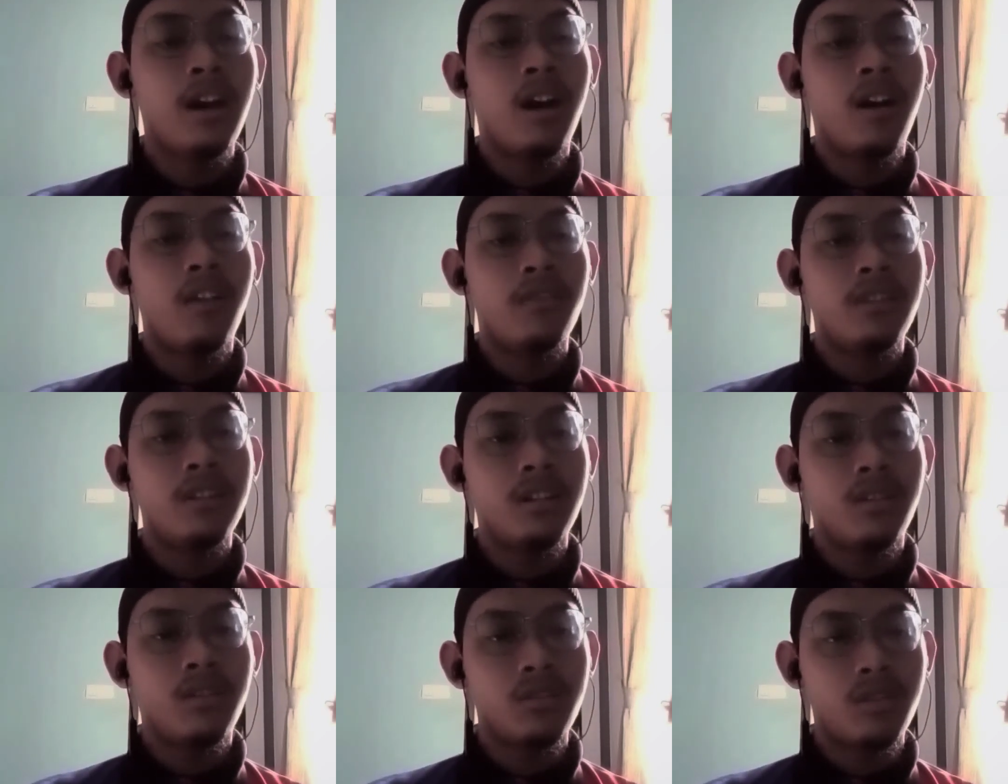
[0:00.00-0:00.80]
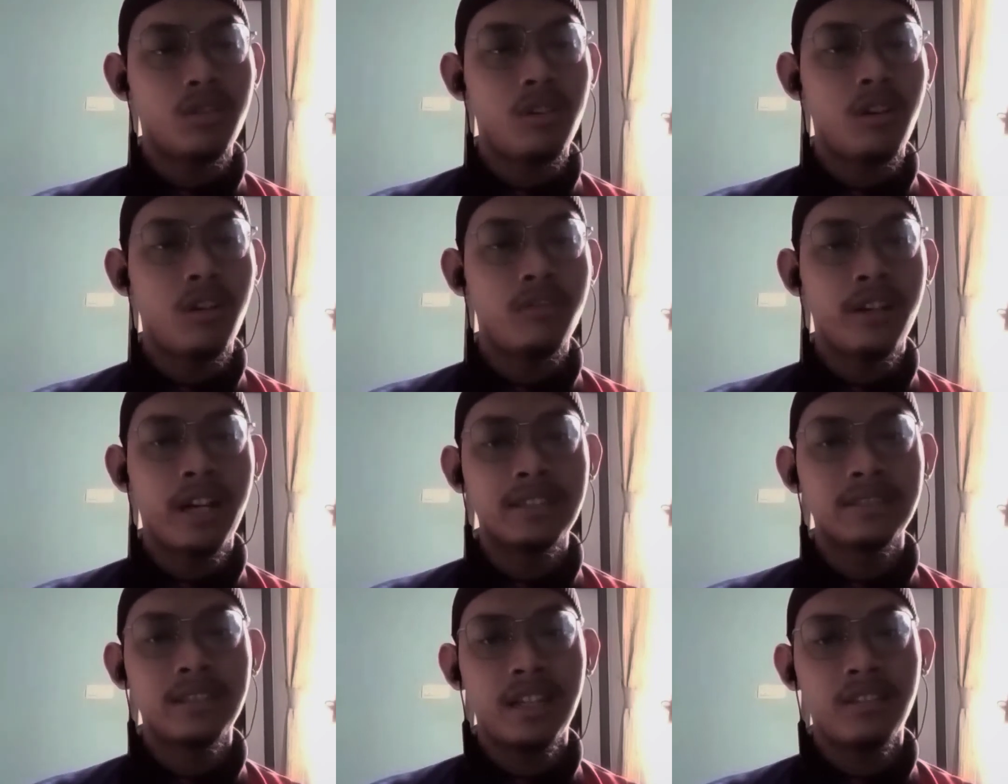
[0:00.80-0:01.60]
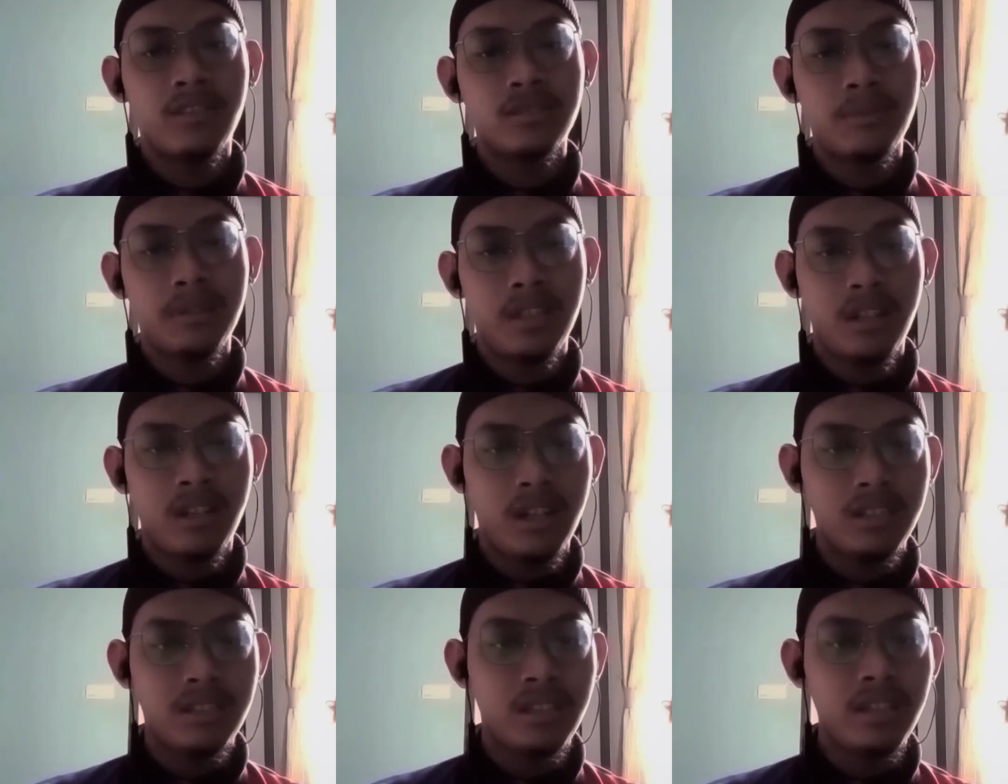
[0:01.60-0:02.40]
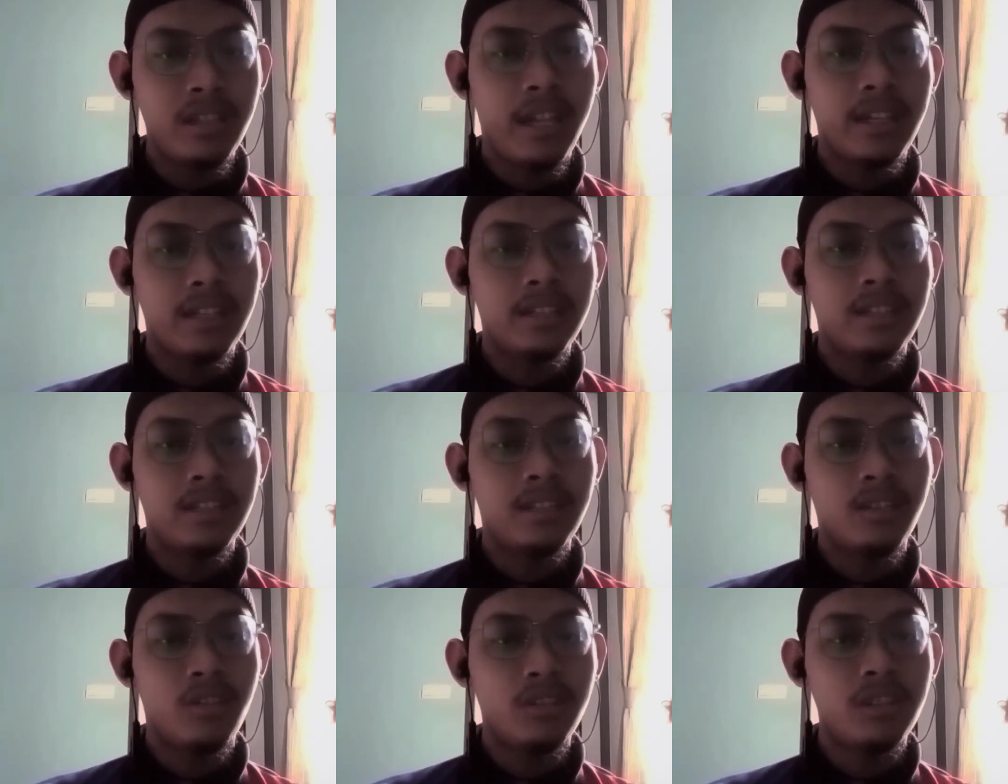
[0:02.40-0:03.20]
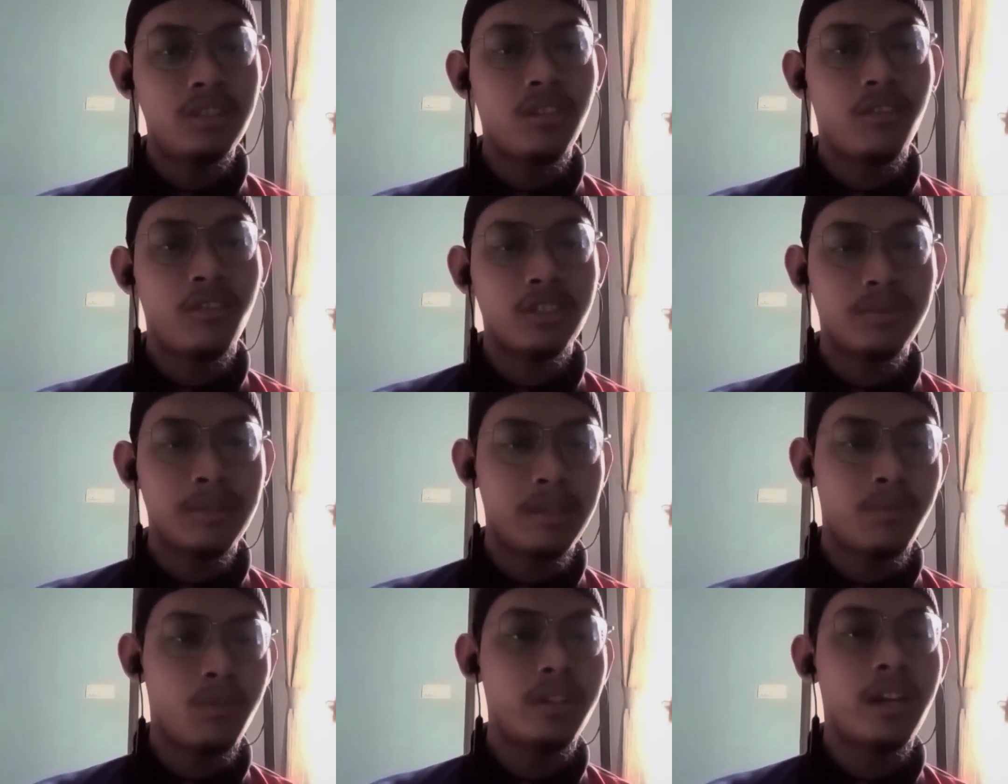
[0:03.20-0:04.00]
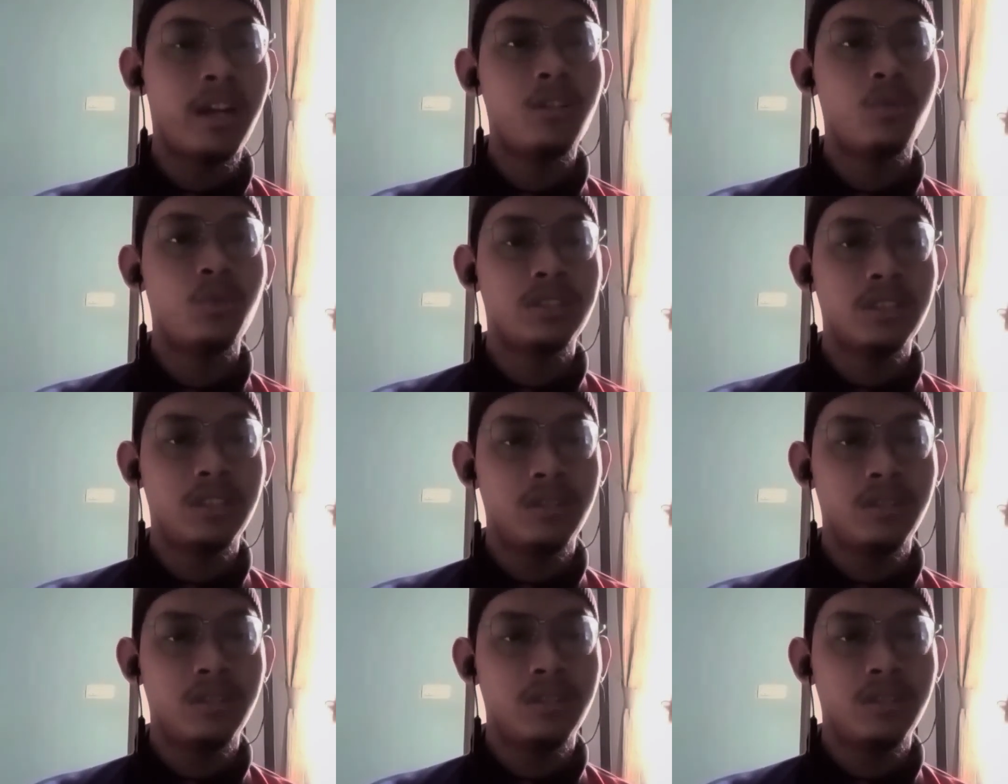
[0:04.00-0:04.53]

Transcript: of the Control of Drugs and Cosmetic Regulation that the notice of cosmetic product,